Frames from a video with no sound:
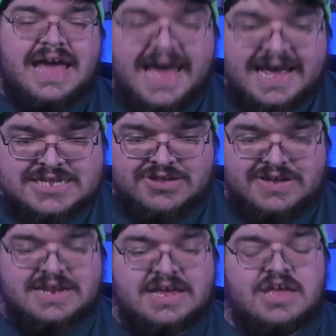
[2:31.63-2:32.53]

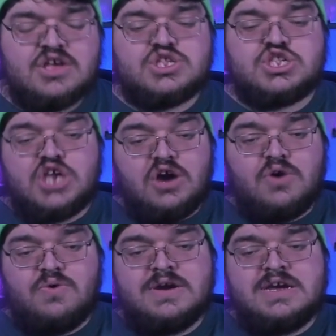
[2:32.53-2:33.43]
Excellent.
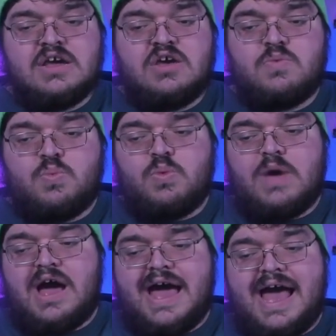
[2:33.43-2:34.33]
So,
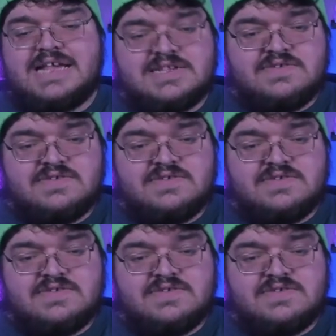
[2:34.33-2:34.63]
as